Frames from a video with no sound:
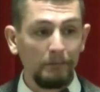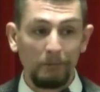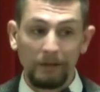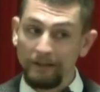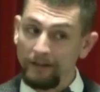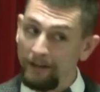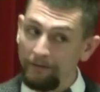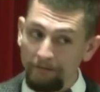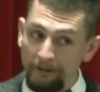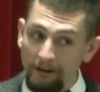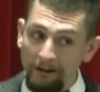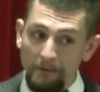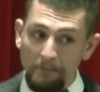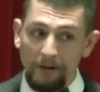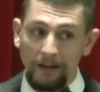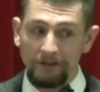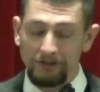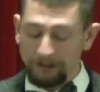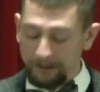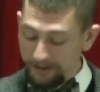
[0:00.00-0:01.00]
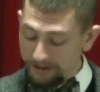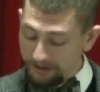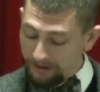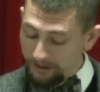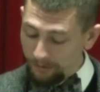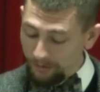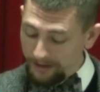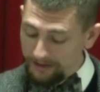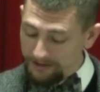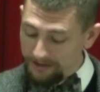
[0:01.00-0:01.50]
but not very much. Listen to
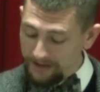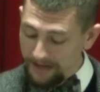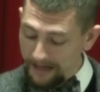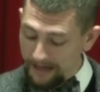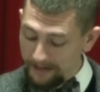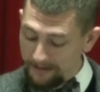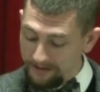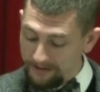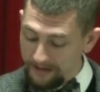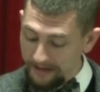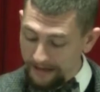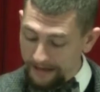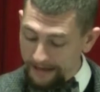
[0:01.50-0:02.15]
what it says.